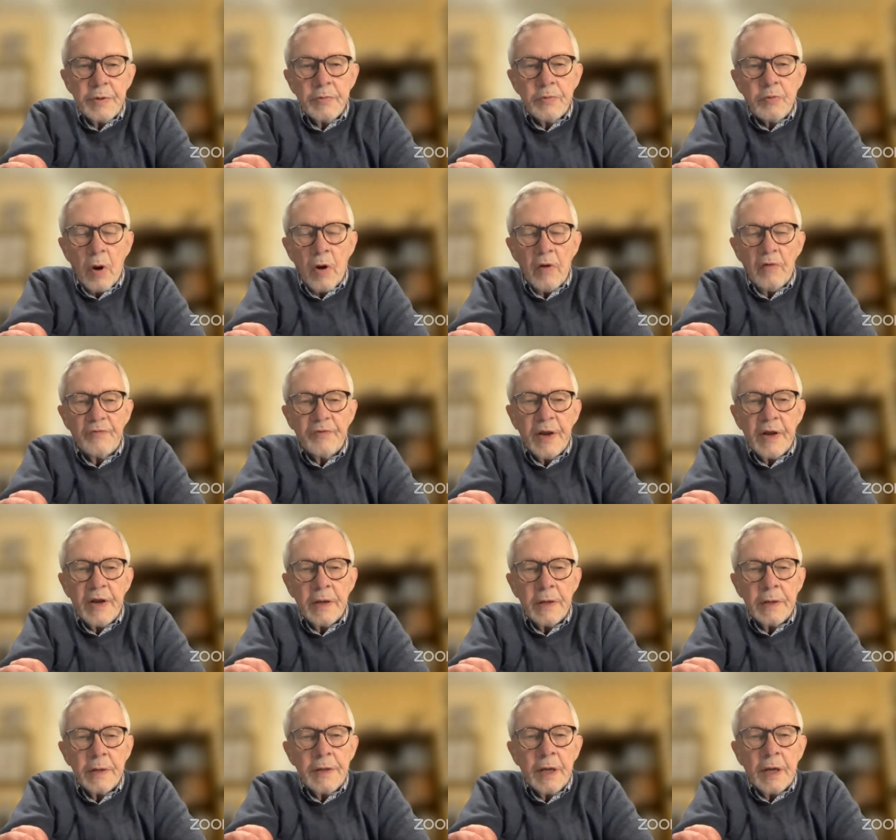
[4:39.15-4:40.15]

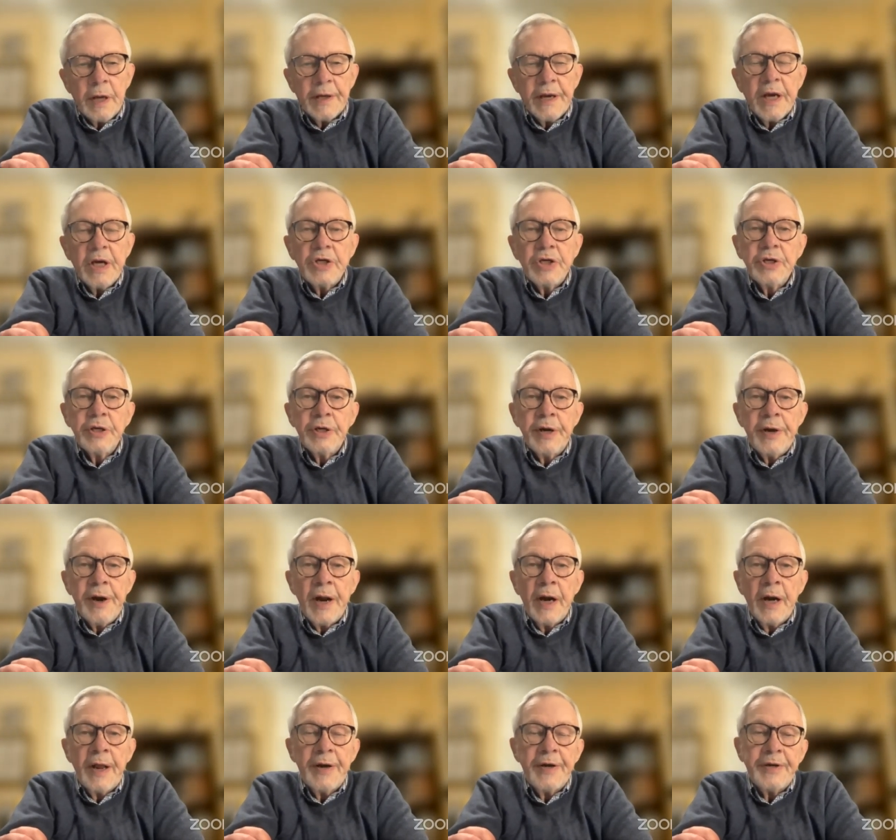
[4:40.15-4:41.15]
12-day delegation, and I
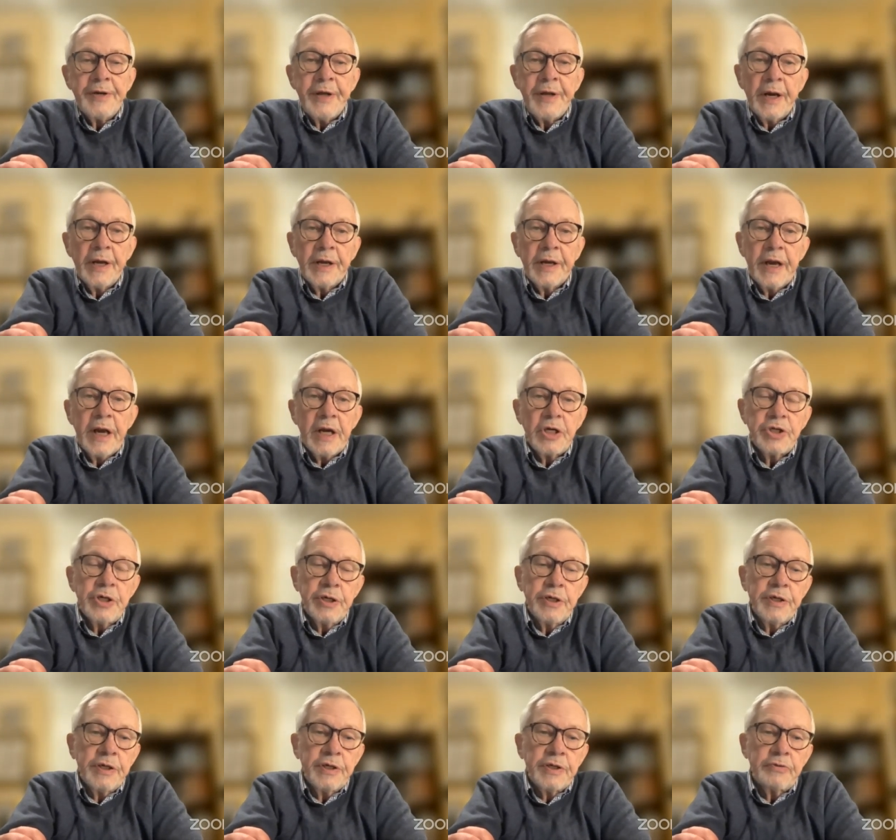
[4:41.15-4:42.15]
led a
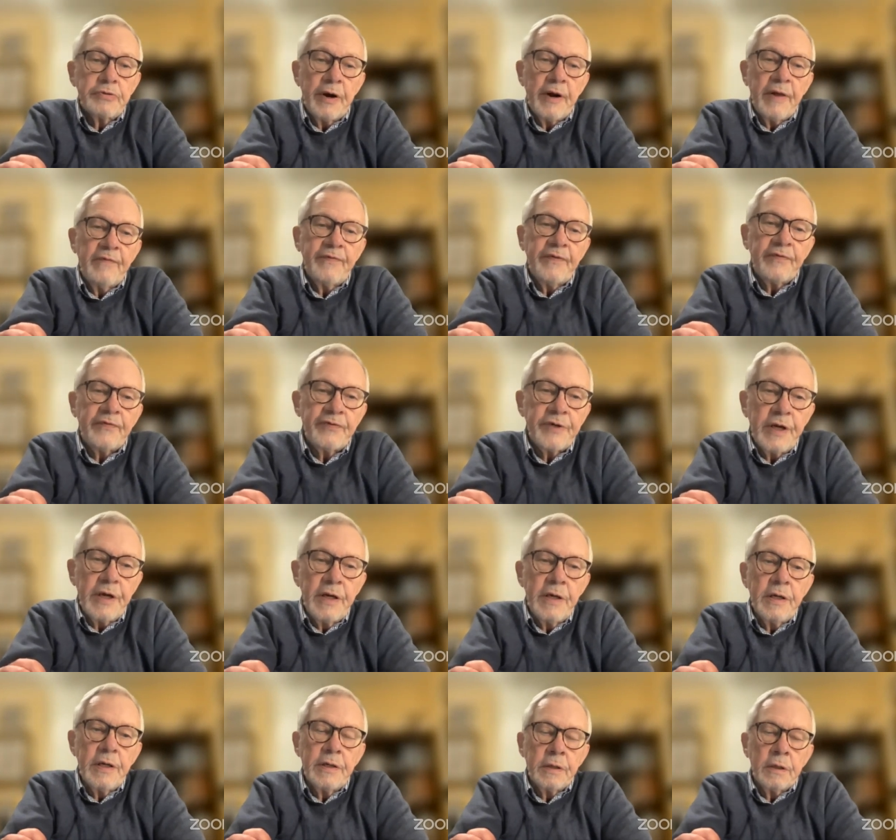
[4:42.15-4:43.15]
delegation in
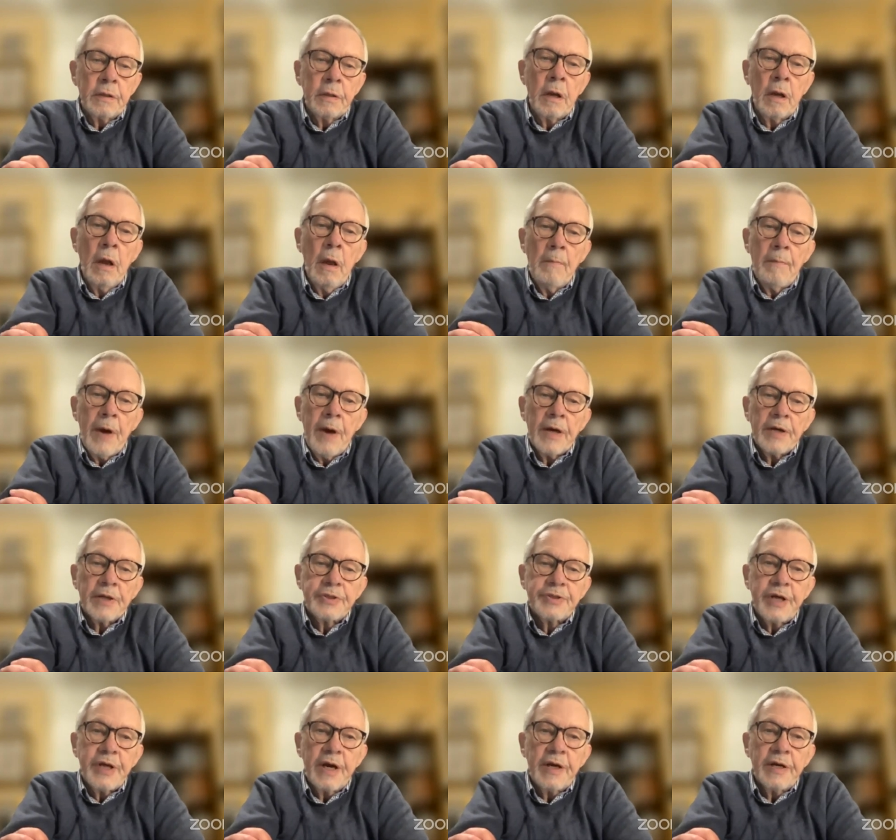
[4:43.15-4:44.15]
2015 to
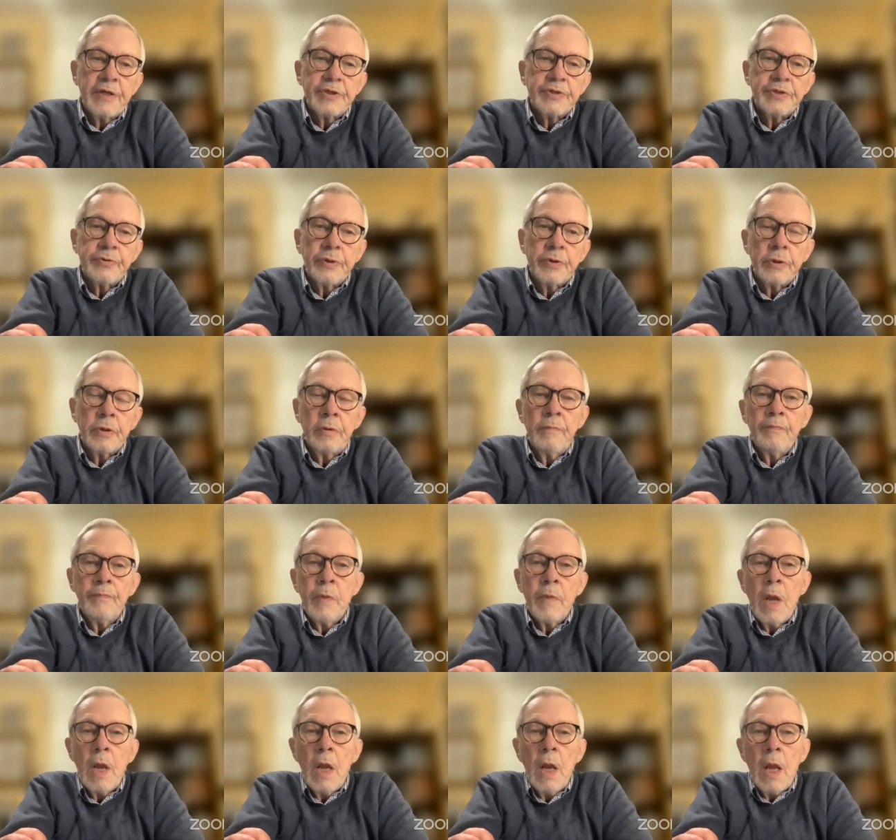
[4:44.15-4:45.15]
Palestine, Israel
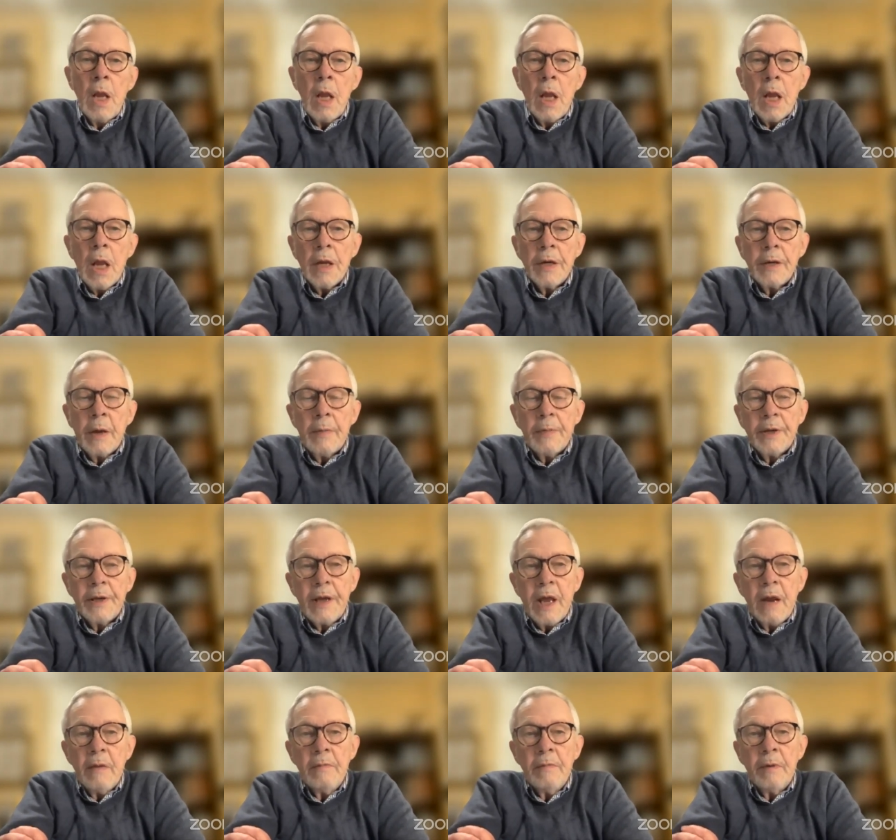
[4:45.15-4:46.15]
and I
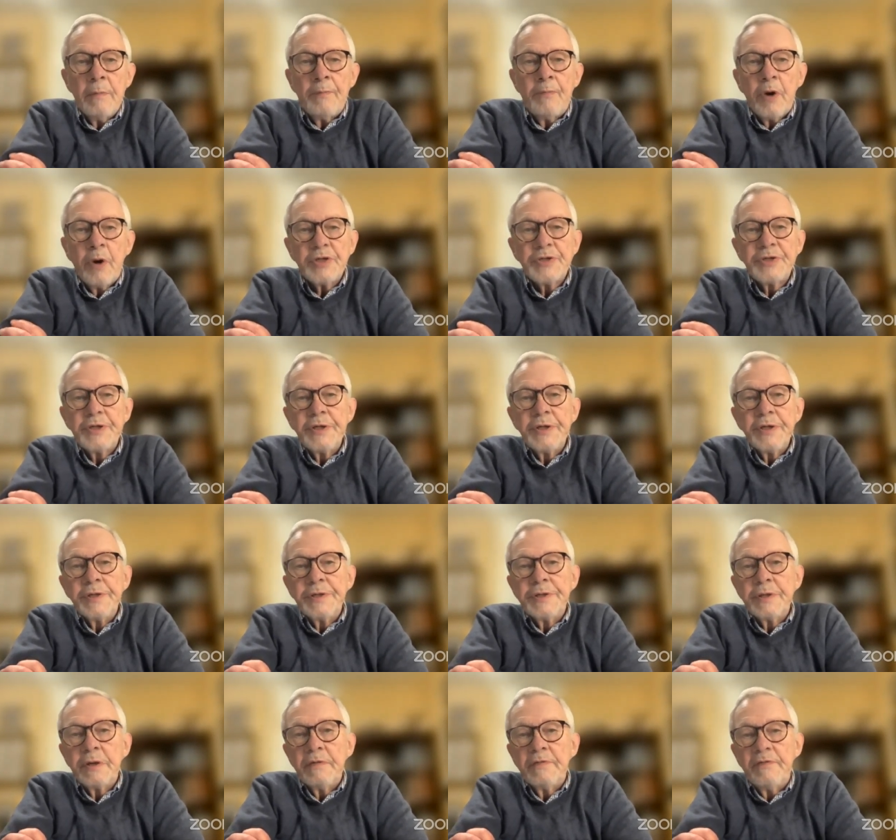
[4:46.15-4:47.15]
became the
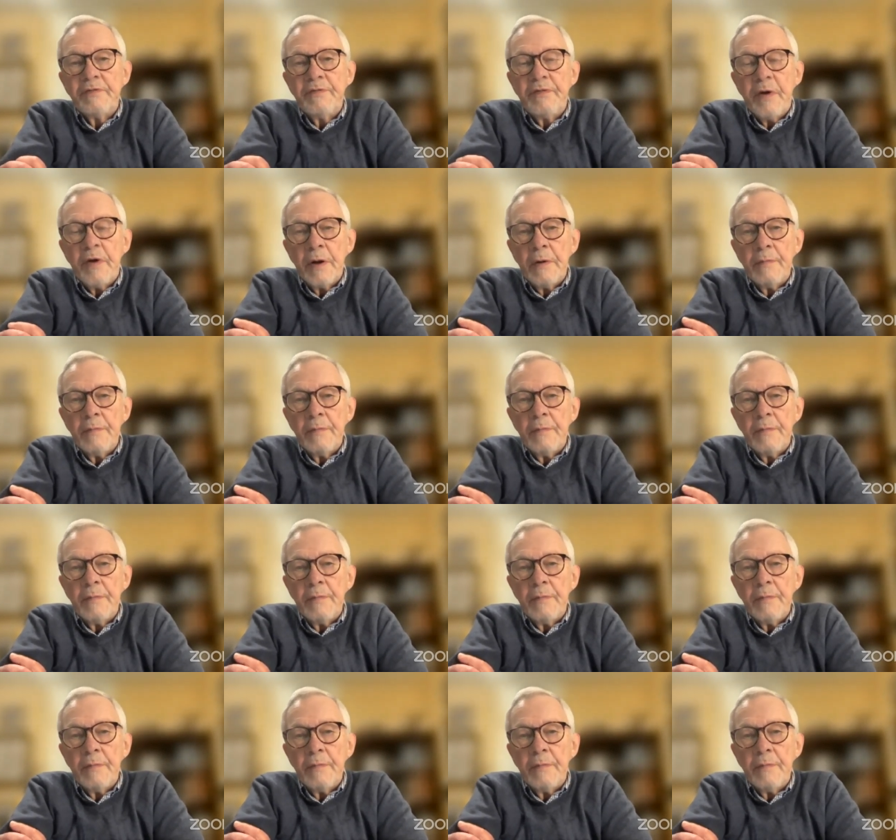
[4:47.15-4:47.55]
president of uh,